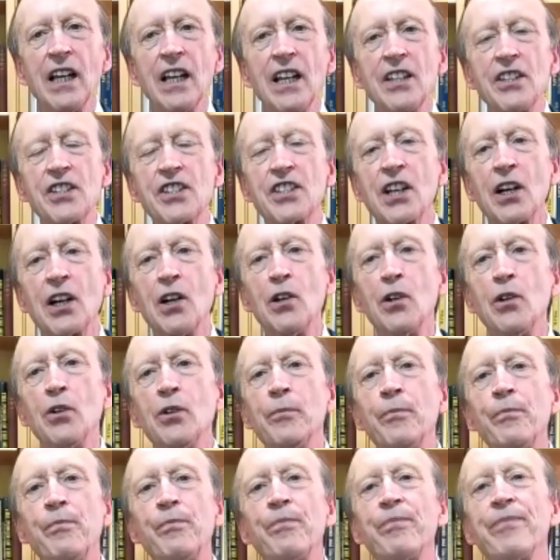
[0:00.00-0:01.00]

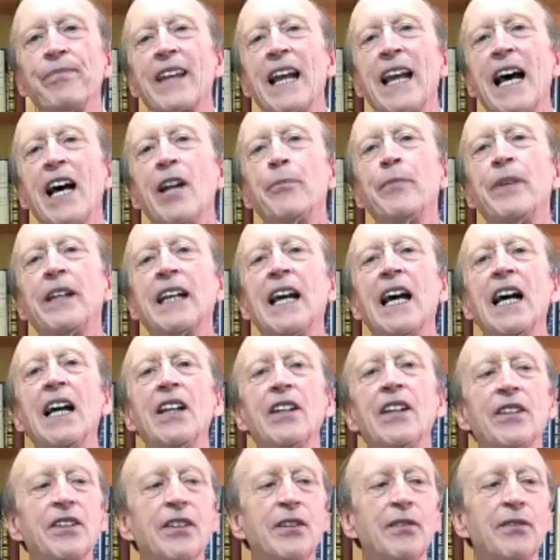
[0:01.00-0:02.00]
So that
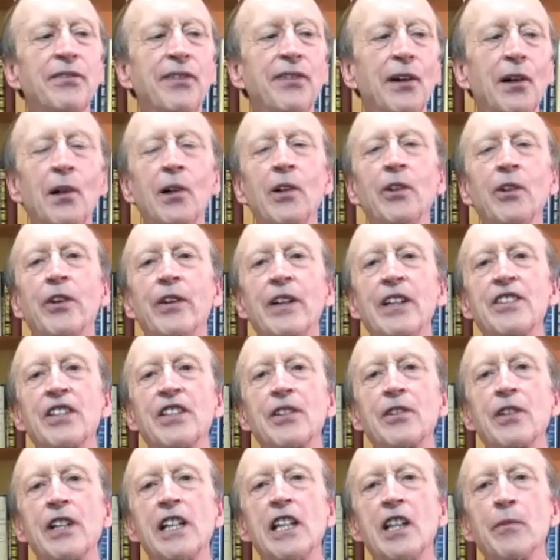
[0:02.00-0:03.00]
began to falter as
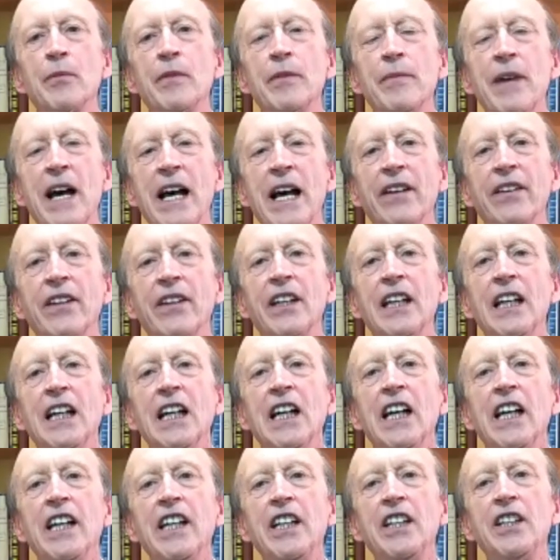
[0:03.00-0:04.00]
a treatment method.
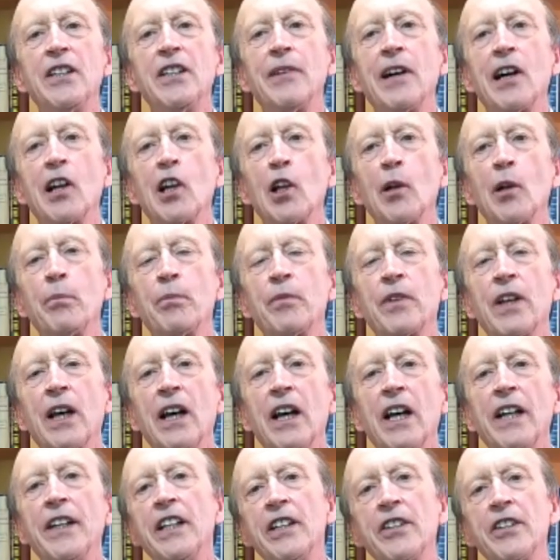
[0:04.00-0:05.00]
He developed
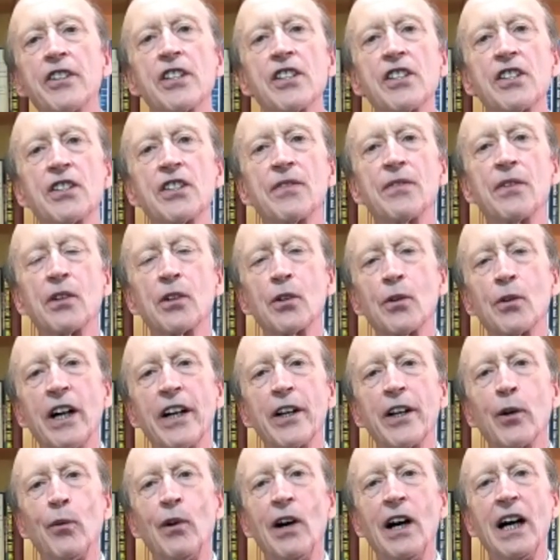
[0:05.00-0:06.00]
an interest for
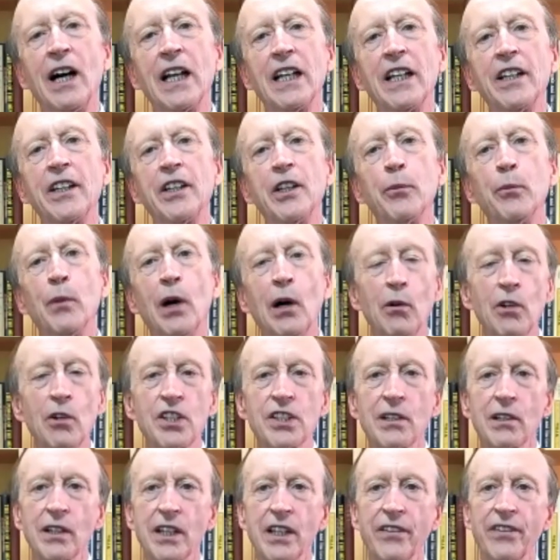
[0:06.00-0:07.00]
quite a while in
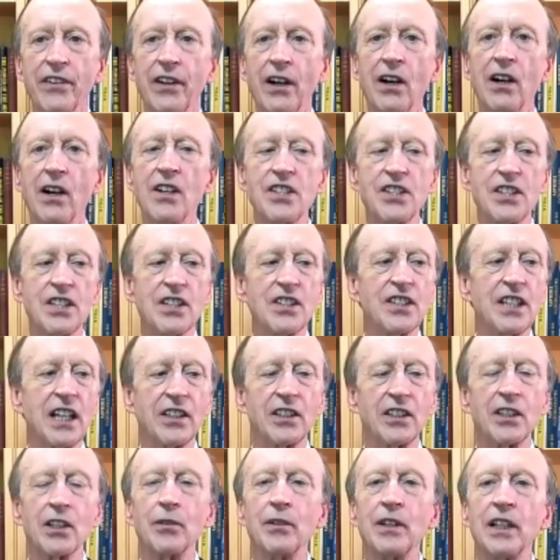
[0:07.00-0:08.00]
emotional catharsis,
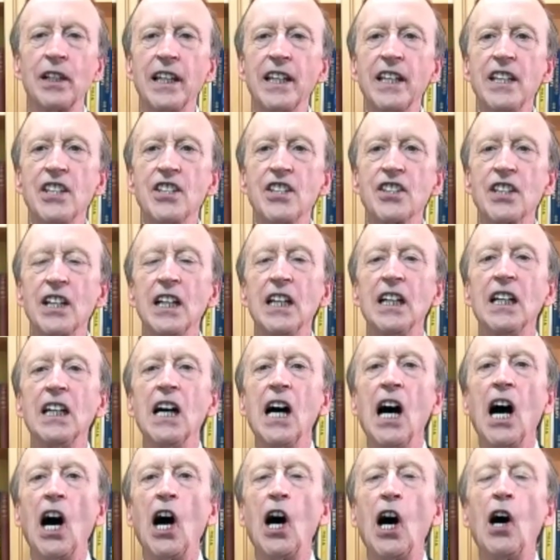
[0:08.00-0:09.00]
that the release
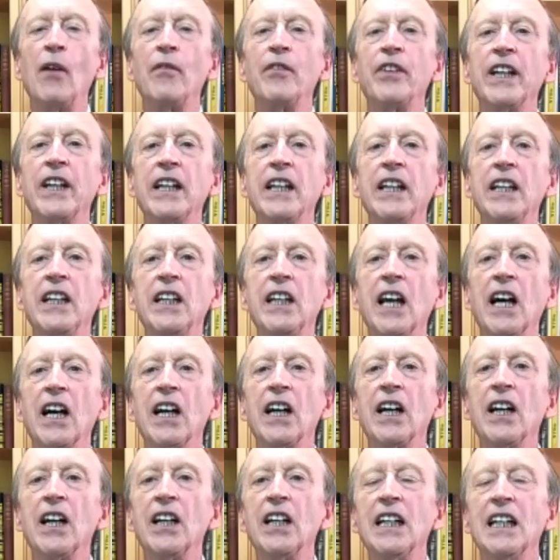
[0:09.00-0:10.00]
of
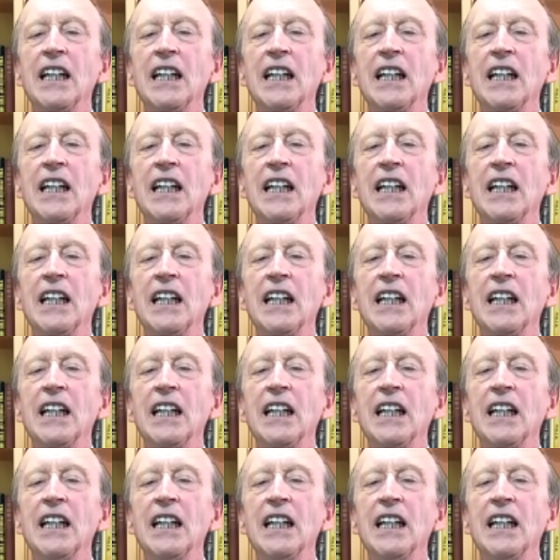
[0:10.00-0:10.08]
the